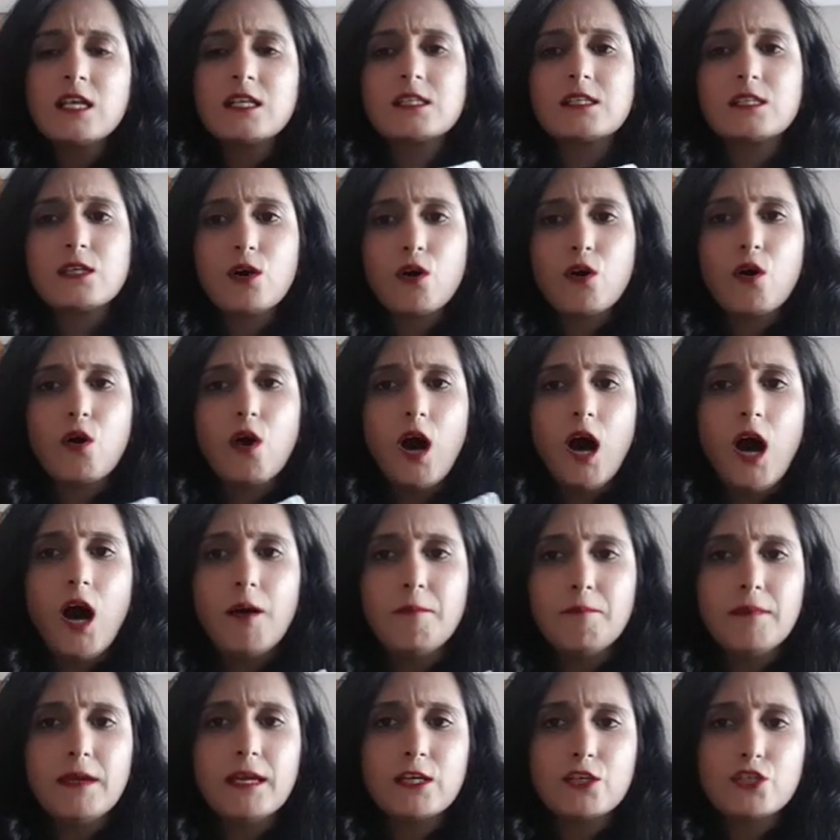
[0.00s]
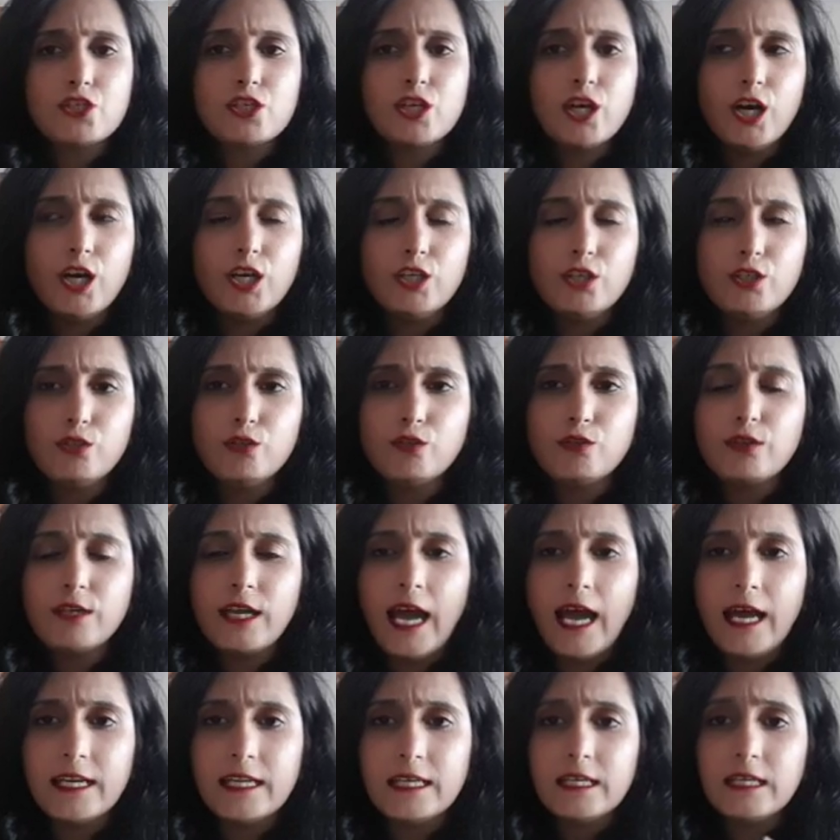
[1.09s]
So make sure you
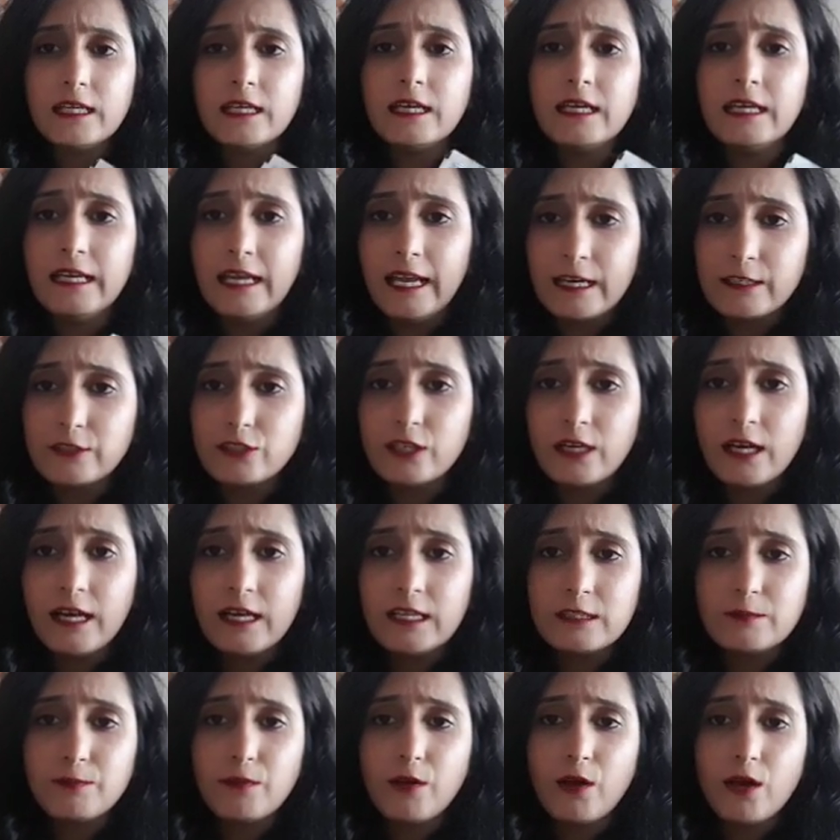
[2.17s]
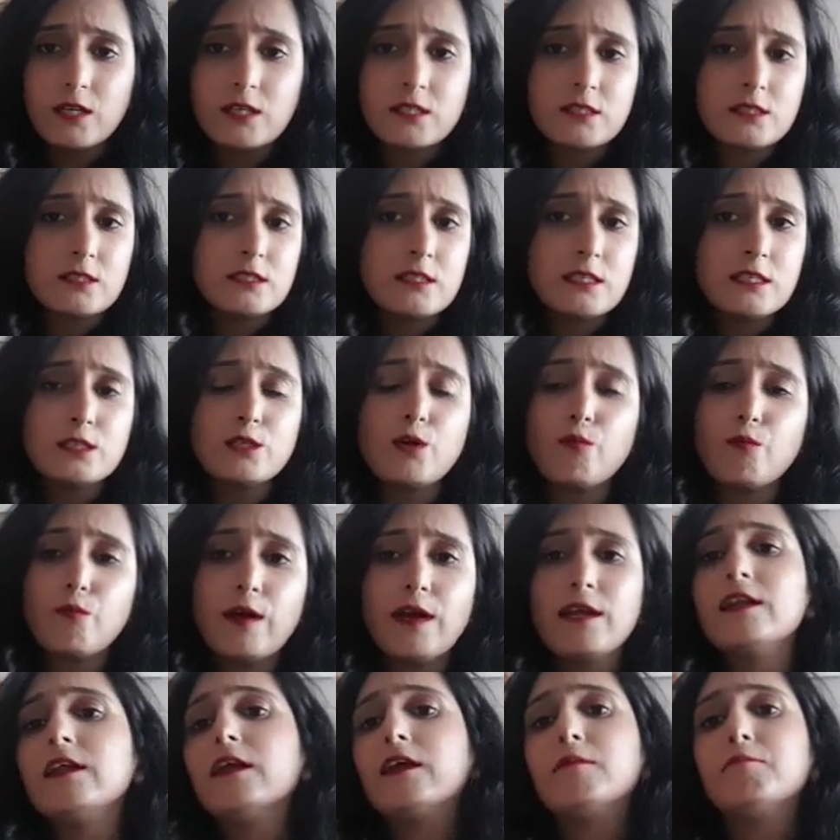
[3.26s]
carry electrolytes because these are
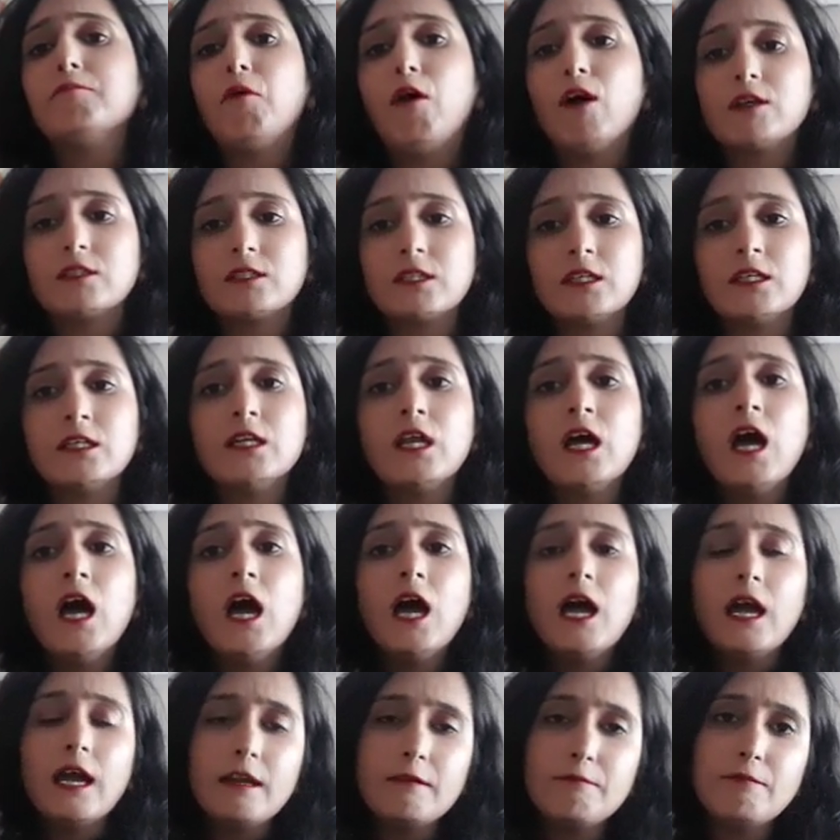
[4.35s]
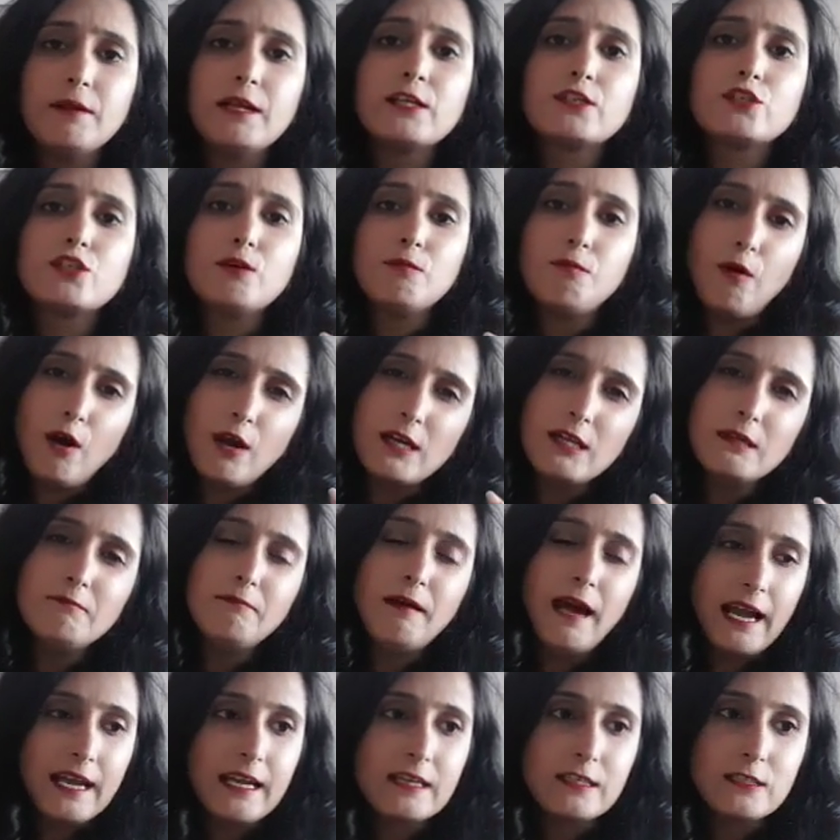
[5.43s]
very important. It brings your body
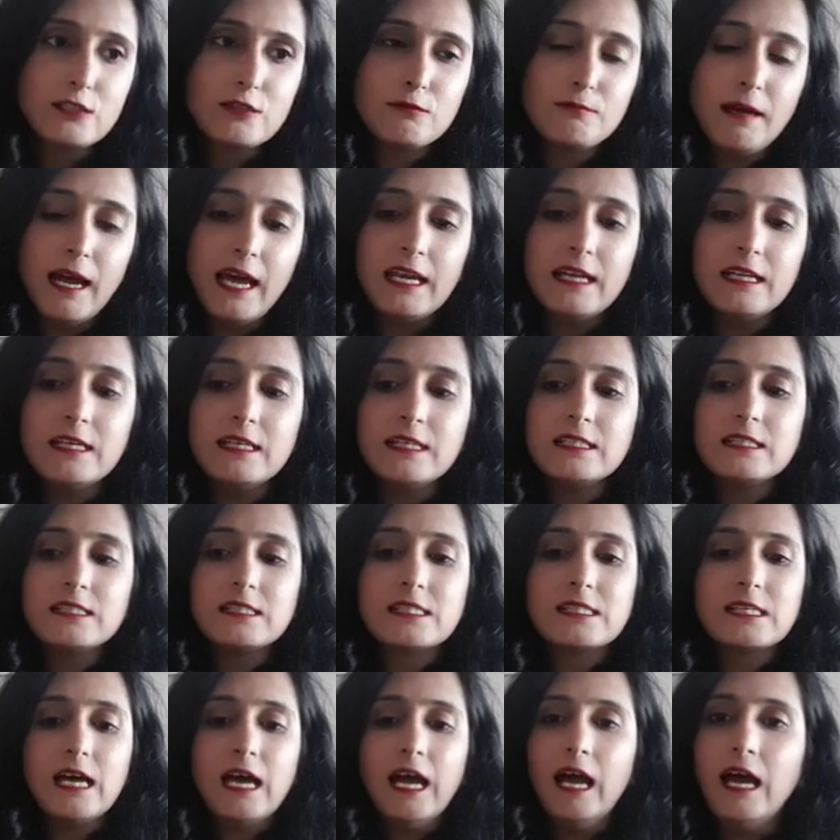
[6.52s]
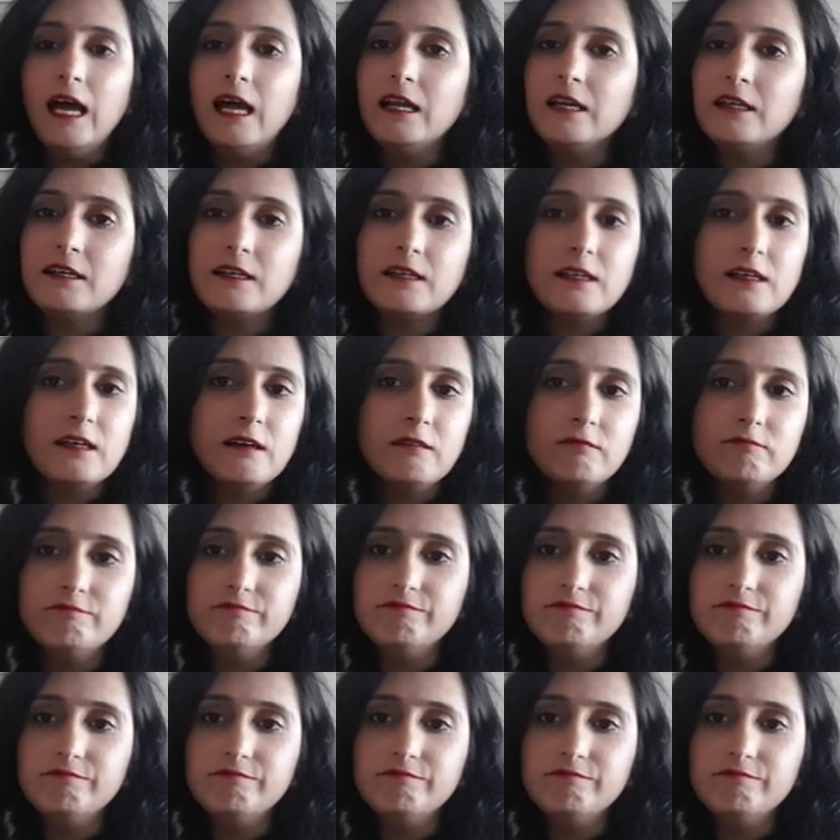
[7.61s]
back into balance, and